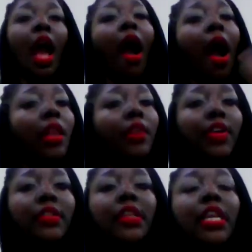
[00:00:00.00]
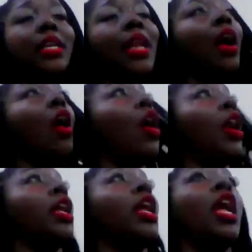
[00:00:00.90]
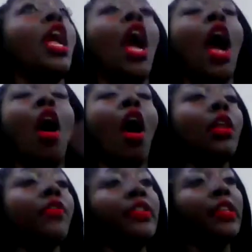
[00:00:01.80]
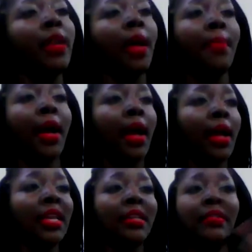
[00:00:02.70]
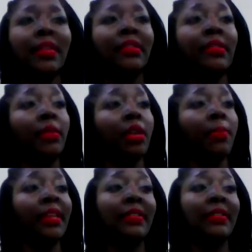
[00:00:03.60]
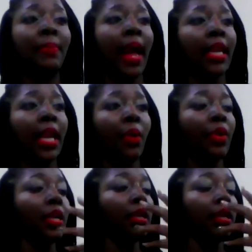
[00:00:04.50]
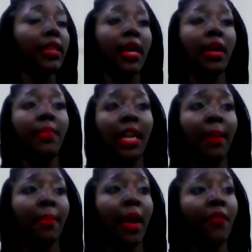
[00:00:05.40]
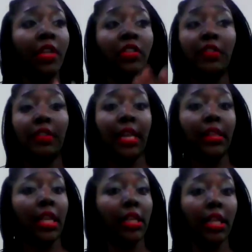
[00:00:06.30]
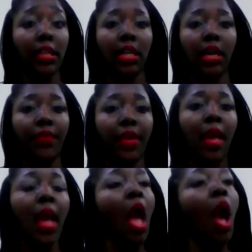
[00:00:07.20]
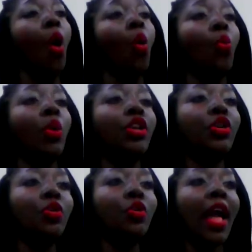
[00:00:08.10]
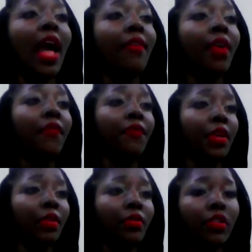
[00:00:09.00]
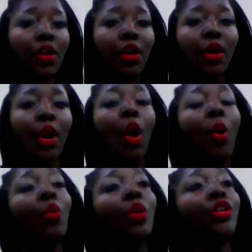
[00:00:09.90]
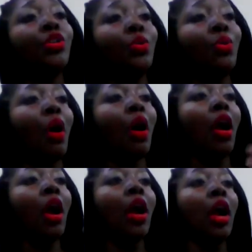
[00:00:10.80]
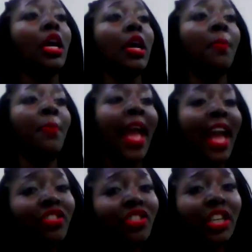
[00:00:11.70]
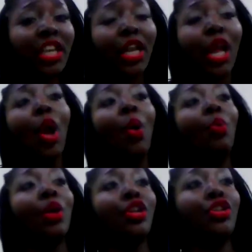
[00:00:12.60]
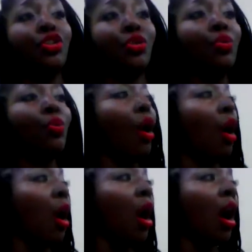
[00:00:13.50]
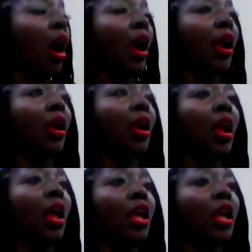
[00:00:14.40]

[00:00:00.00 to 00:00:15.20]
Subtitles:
All of us in our heart, or all of us in our mind can say something about somebody and we can let that come out of our mouth and just not think nothing of it. When you have a filter, when you are compassionate, when you are,